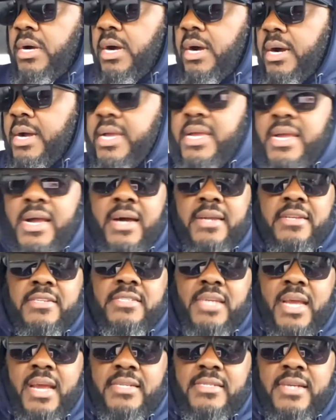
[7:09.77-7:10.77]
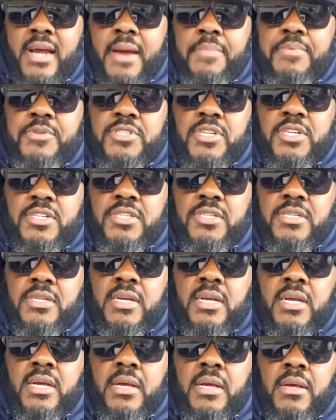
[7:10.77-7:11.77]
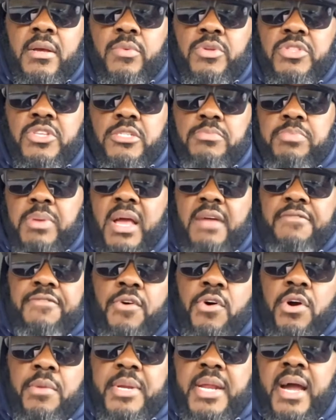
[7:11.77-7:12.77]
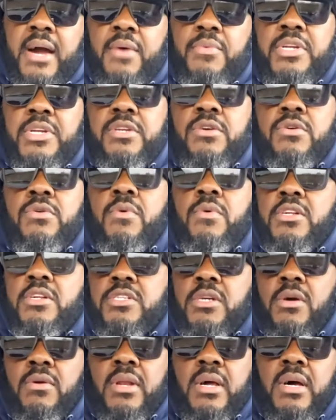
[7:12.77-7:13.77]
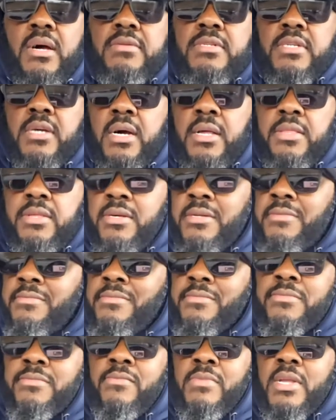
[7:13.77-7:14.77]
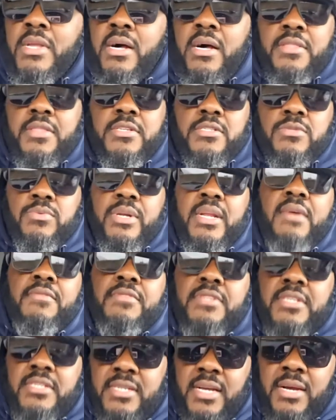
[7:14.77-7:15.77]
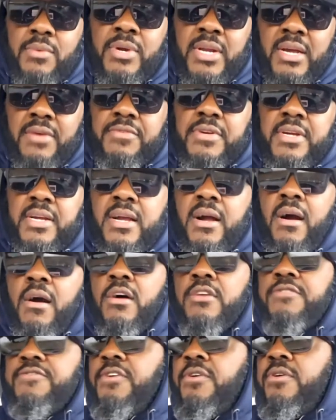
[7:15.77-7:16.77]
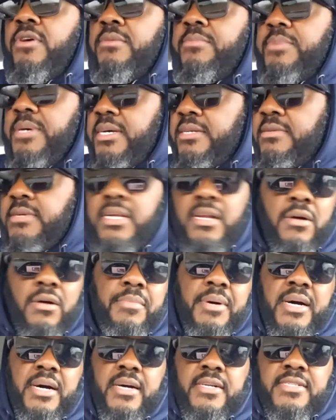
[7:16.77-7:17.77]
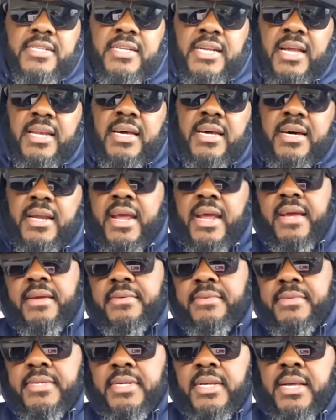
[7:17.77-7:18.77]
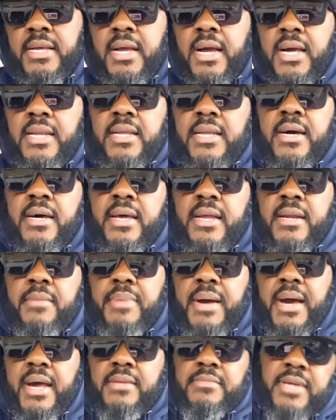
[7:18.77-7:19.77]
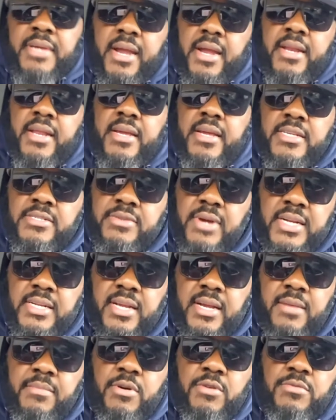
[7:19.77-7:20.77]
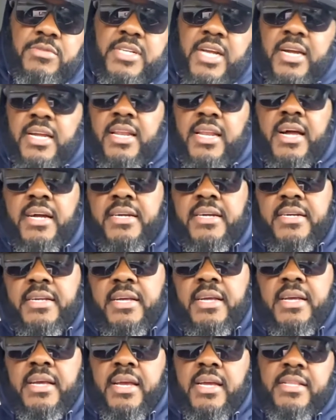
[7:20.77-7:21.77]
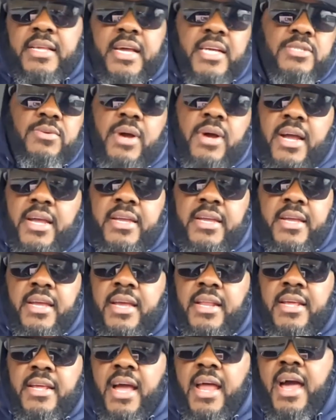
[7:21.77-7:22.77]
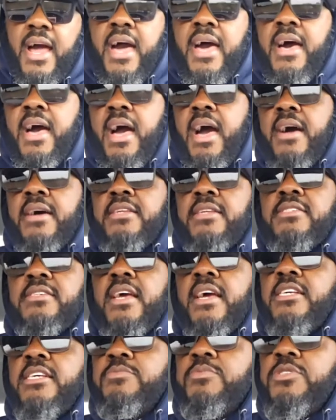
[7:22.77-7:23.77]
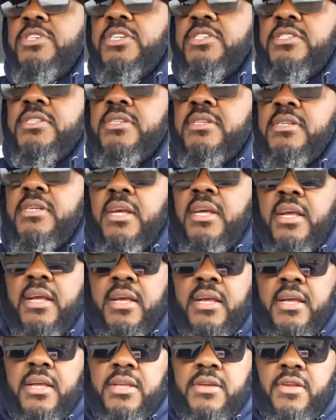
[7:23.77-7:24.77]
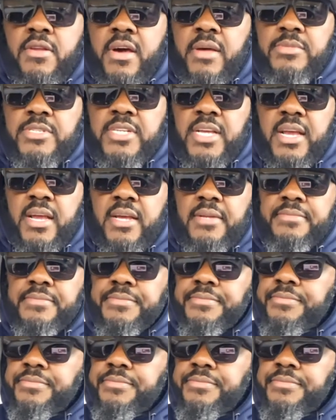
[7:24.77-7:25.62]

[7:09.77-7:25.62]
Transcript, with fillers: uh, he understands our position with this platform and how we do want to show love to other others whenever the t- whenever it calls for it. But he don't budge, and I love that. I love that about it. There it is, right there. Boom shakalaka, and that's why he. And I, I understand his position. You know what I'm saying?